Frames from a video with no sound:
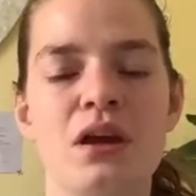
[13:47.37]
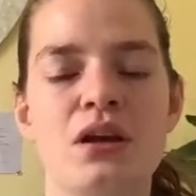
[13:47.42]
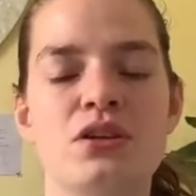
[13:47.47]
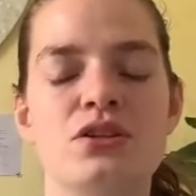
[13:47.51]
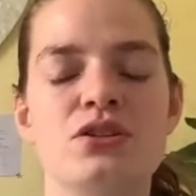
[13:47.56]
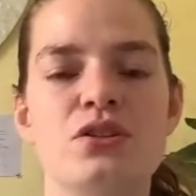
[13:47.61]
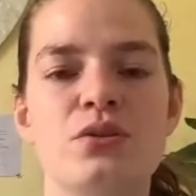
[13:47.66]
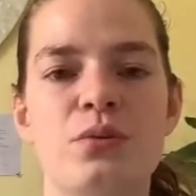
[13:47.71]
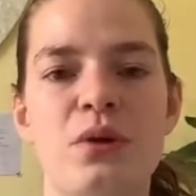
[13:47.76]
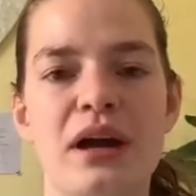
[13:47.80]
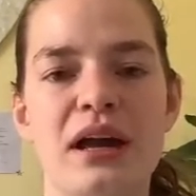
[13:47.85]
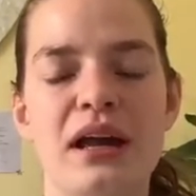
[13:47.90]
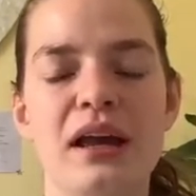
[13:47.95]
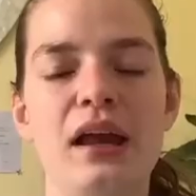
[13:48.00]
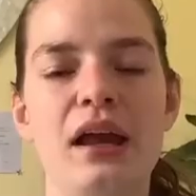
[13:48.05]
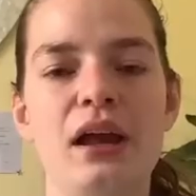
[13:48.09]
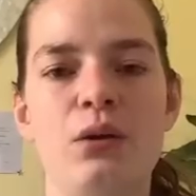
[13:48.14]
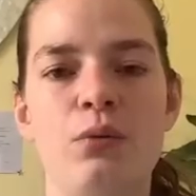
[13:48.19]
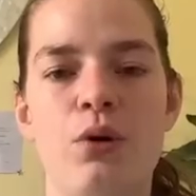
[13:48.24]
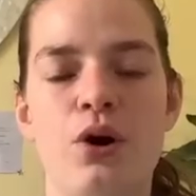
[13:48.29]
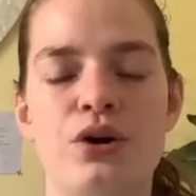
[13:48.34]
So the way
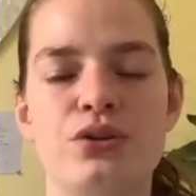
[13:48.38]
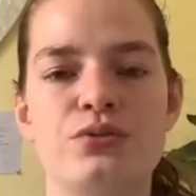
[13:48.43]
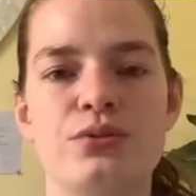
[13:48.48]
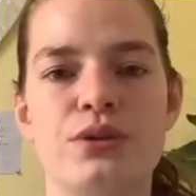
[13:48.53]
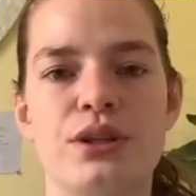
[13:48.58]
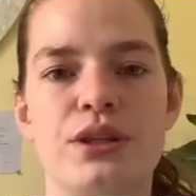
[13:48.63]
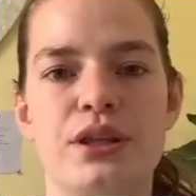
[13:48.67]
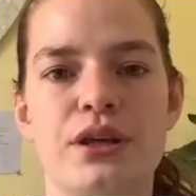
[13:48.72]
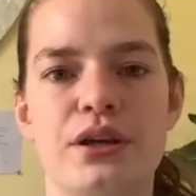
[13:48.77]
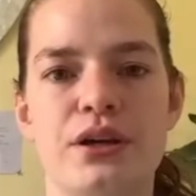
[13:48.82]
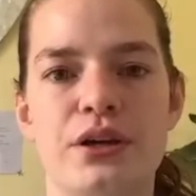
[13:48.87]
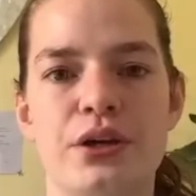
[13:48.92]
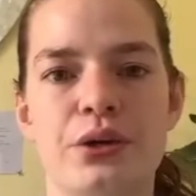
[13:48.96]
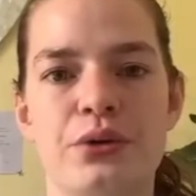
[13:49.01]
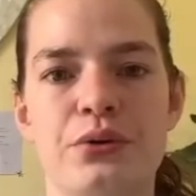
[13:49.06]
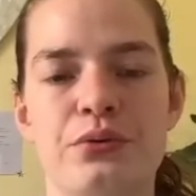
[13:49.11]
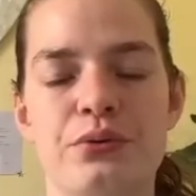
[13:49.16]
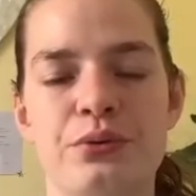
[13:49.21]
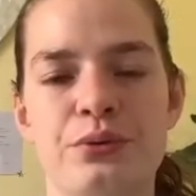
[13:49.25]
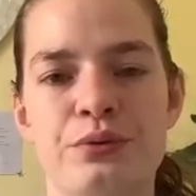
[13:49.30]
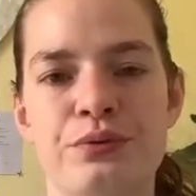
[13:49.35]
it works with a
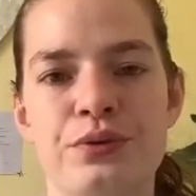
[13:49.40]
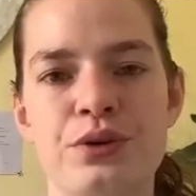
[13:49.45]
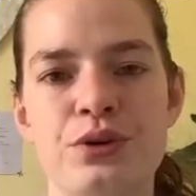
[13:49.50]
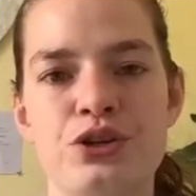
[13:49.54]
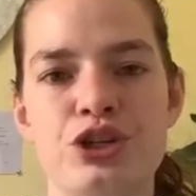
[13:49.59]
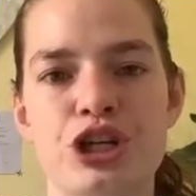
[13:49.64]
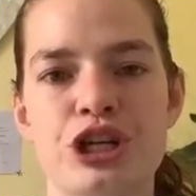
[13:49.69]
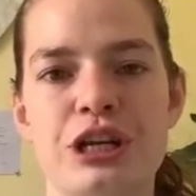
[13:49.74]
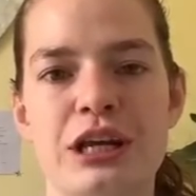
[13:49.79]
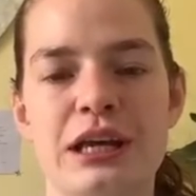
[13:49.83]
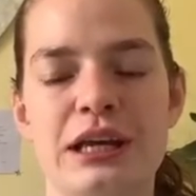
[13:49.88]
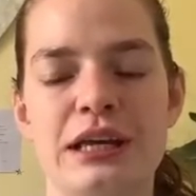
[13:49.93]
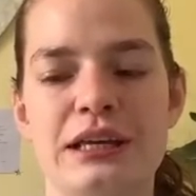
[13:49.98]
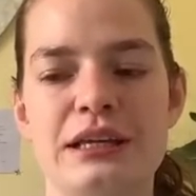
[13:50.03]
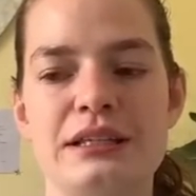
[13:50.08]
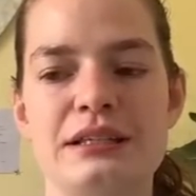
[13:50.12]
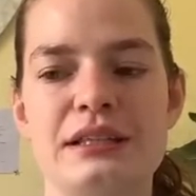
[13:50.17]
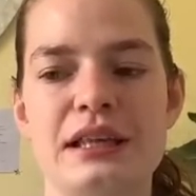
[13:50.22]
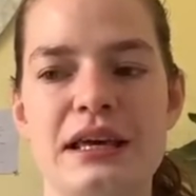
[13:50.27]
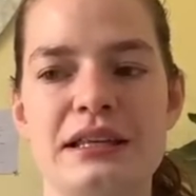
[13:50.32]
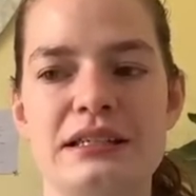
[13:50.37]
fusion
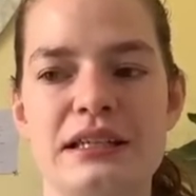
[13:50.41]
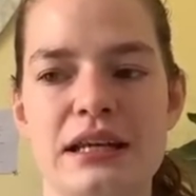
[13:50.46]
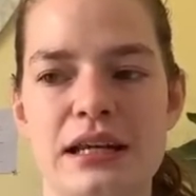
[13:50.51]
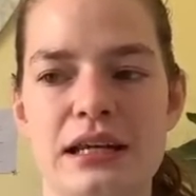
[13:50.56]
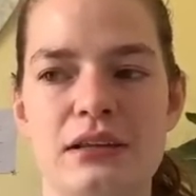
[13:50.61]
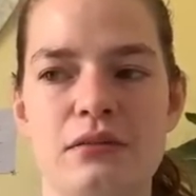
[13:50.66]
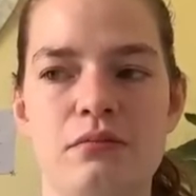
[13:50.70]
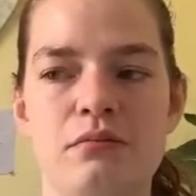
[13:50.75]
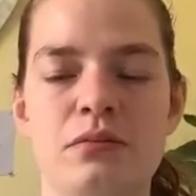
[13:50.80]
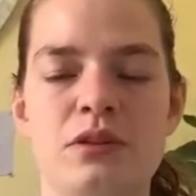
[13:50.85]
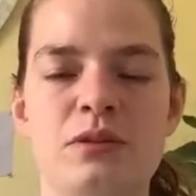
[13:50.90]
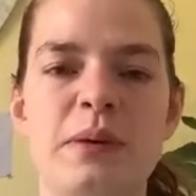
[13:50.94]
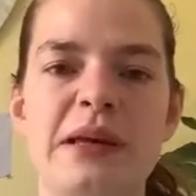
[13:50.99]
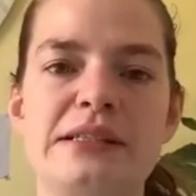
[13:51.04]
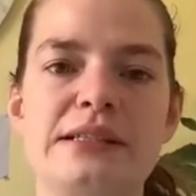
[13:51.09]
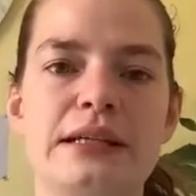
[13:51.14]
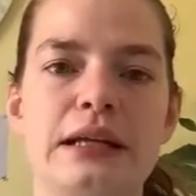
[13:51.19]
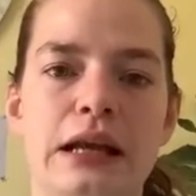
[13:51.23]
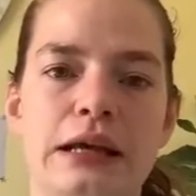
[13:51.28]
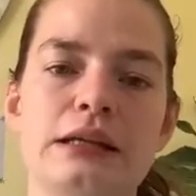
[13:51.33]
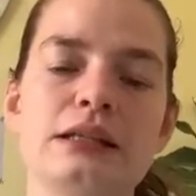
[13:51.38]
is it's
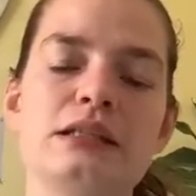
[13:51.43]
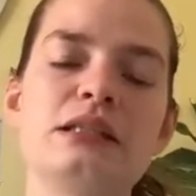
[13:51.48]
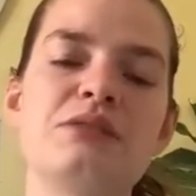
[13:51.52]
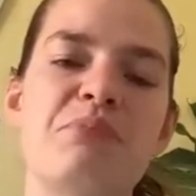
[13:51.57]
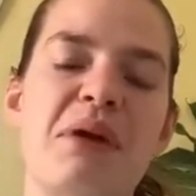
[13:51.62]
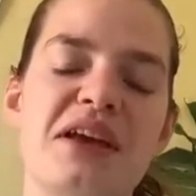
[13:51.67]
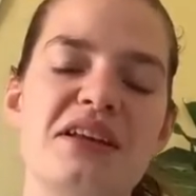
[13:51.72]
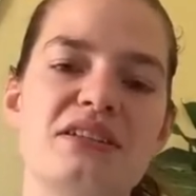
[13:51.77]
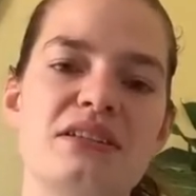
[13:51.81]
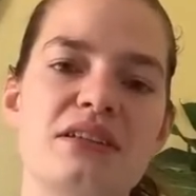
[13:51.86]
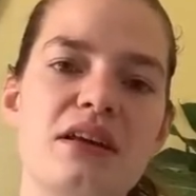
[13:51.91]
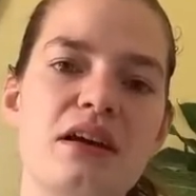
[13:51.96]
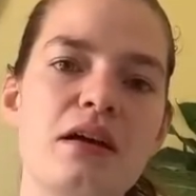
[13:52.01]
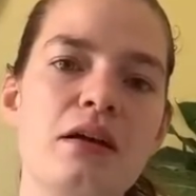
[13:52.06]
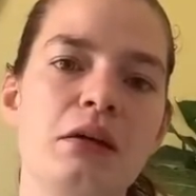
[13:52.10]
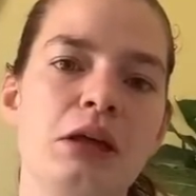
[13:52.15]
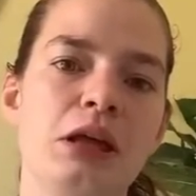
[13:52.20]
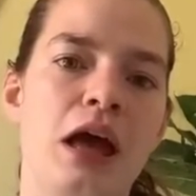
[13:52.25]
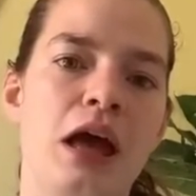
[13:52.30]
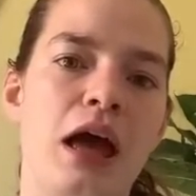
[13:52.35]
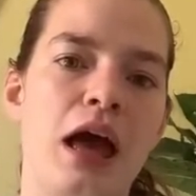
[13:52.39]
basically like a spacer,
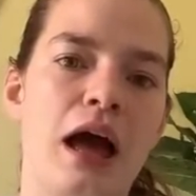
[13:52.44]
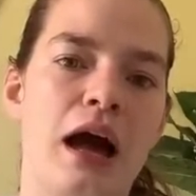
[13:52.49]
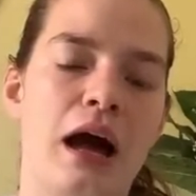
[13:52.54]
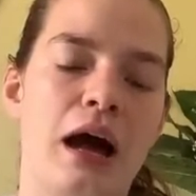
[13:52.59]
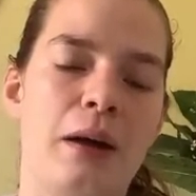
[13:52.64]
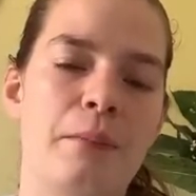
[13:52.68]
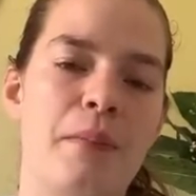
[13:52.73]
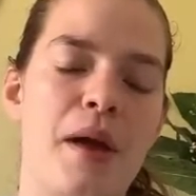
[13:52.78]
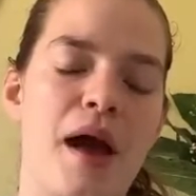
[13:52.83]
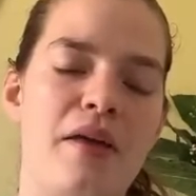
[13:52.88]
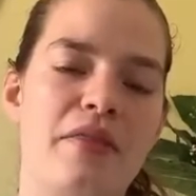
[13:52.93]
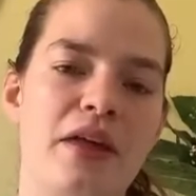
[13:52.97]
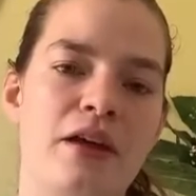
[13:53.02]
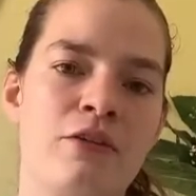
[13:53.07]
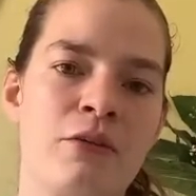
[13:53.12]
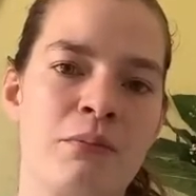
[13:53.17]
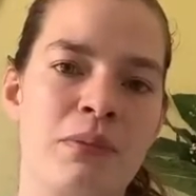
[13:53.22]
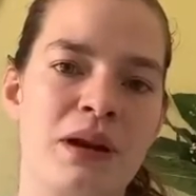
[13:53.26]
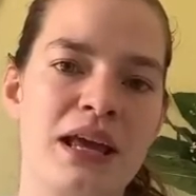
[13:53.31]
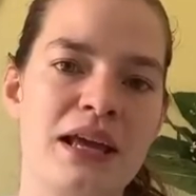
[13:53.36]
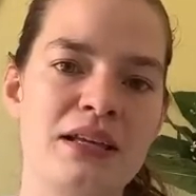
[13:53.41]
and they
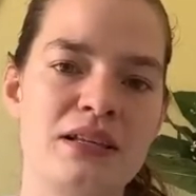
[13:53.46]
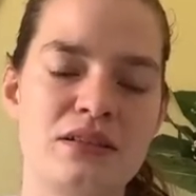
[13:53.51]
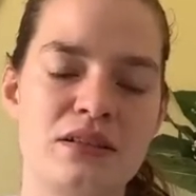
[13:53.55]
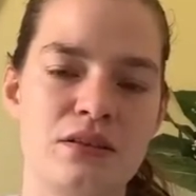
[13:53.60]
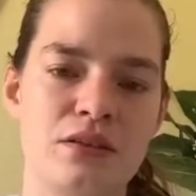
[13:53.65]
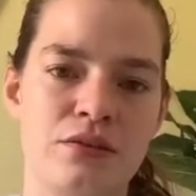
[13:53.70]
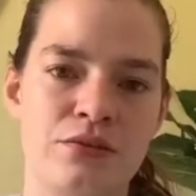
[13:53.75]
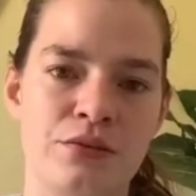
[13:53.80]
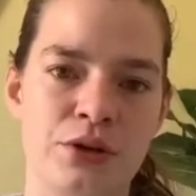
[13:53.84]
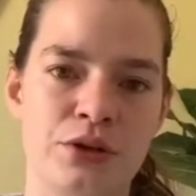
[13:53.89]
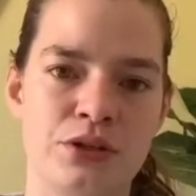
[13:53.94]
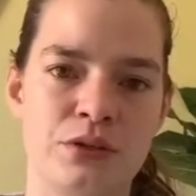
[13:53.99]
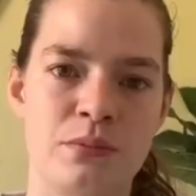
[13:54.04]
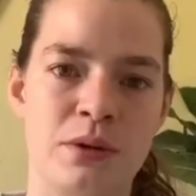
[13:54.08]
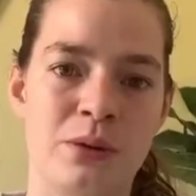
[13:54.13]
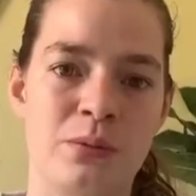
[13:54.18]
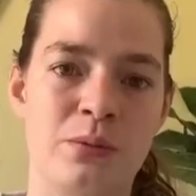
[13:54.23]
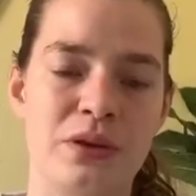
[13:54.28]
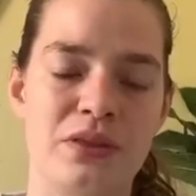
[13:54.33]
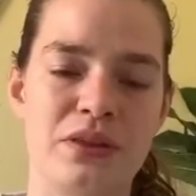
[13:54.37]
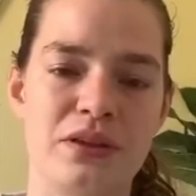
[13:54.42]
replace the vertebra
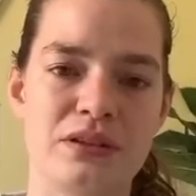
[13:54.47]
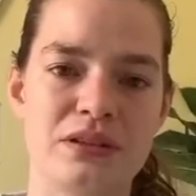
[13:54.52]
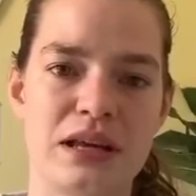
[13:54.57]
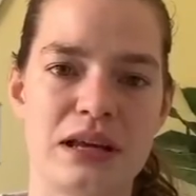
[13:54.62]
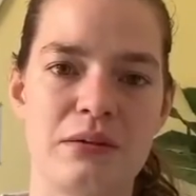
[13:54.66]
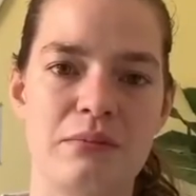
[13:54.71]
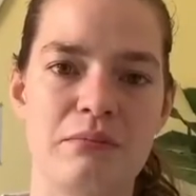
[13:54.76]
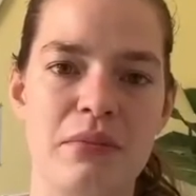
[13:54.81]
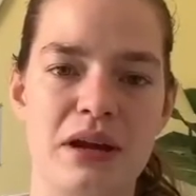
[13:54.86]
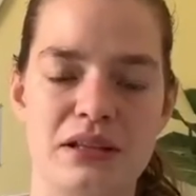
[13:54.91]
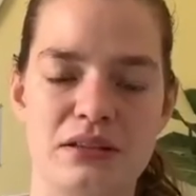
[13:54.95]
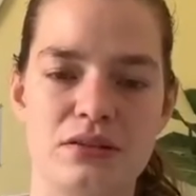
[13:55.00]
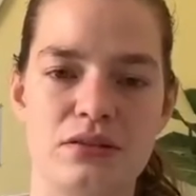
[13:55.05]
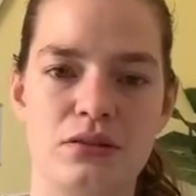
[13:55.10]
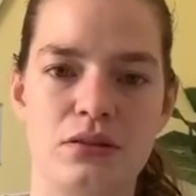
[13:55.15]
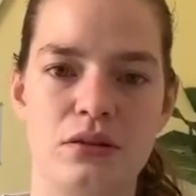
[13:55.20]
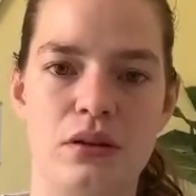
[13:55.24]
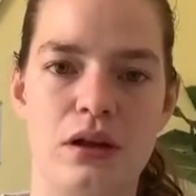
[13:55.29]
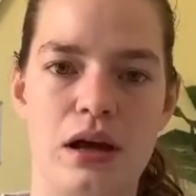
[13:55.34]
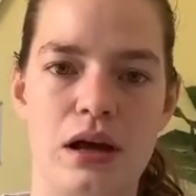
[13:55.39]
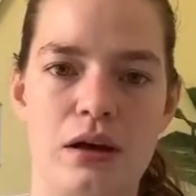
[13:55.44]
with this like
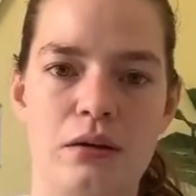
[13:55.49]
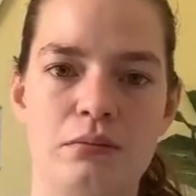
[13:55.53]
metal